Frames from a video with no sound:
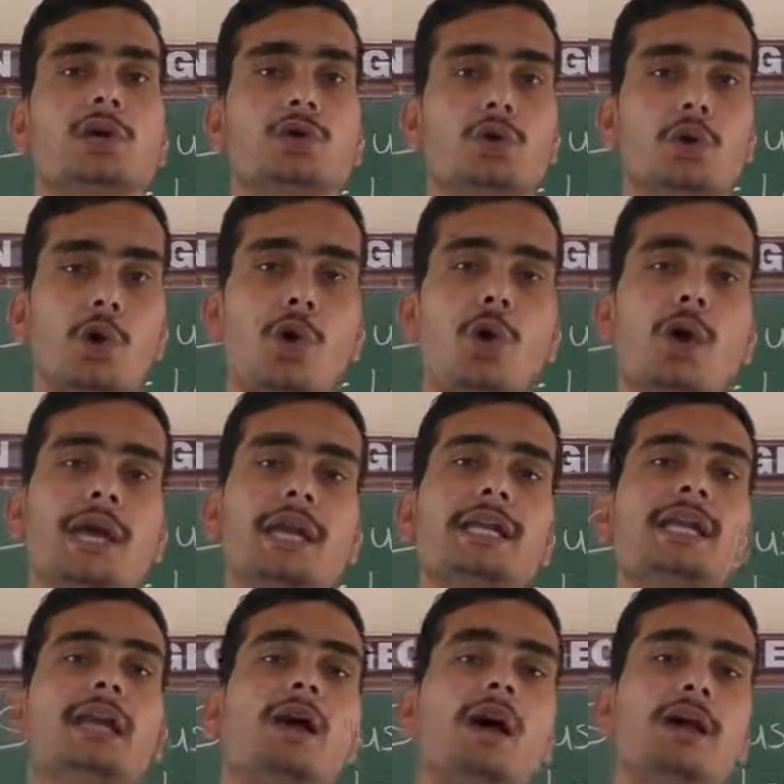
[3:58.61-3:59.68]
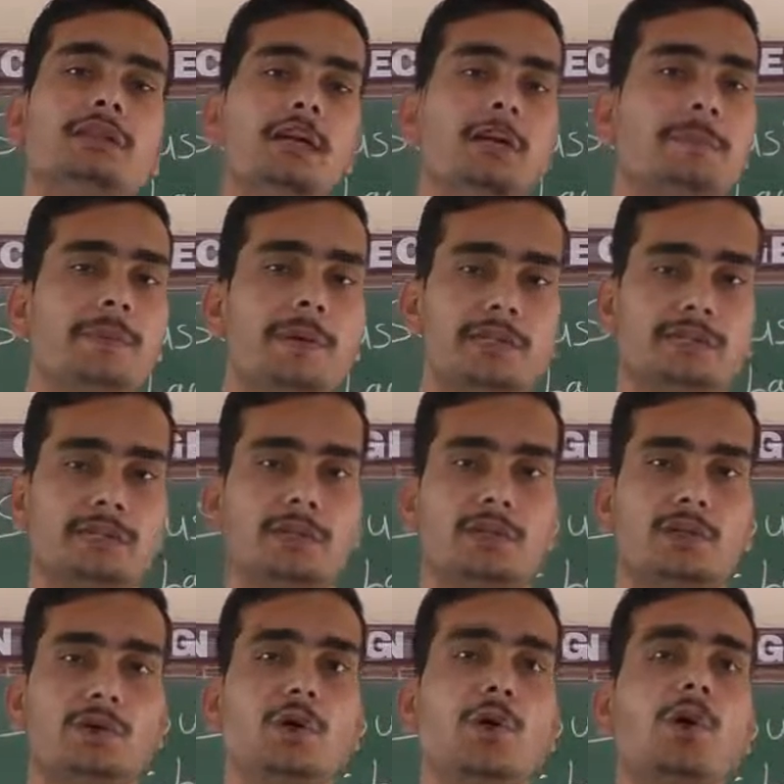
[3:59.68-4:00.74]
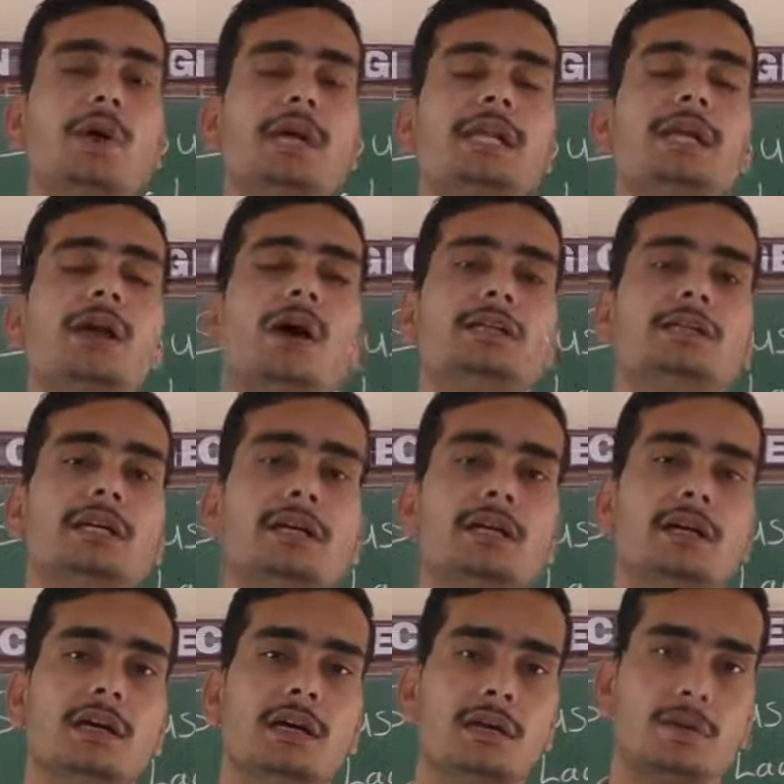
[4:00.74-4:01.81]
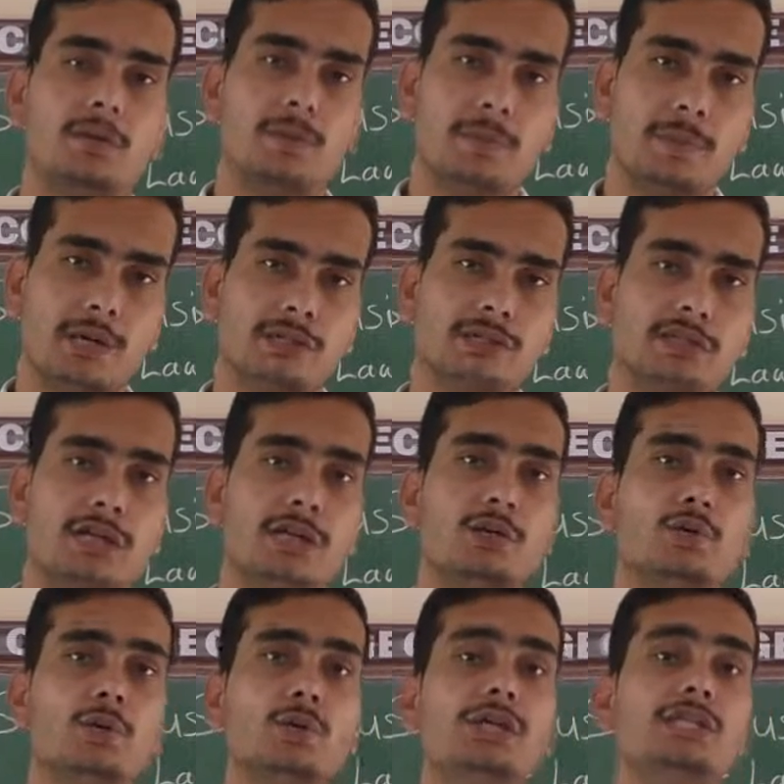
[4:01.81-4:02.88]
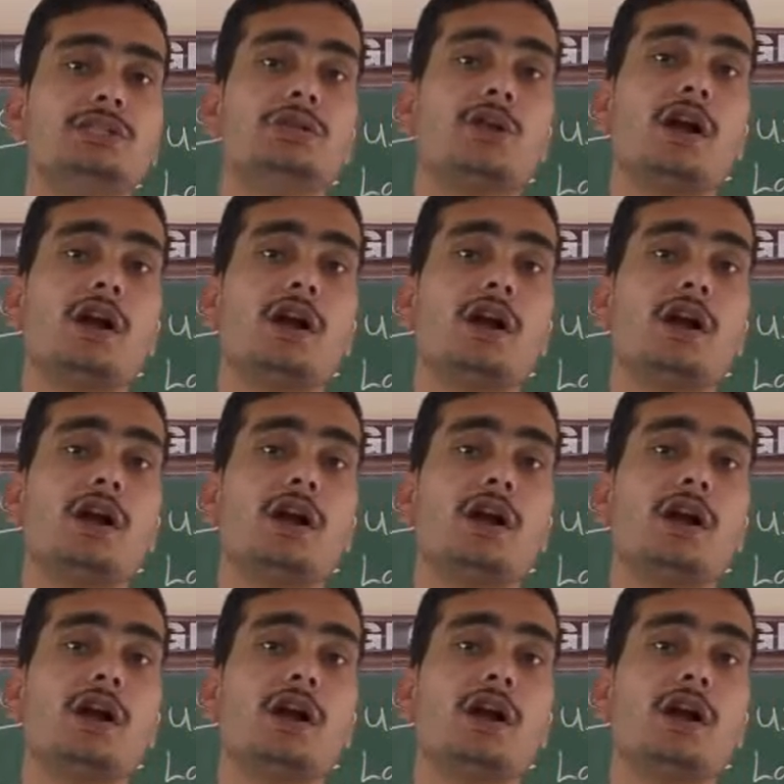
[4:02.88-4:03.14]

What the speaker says: No any other person, no any other person who is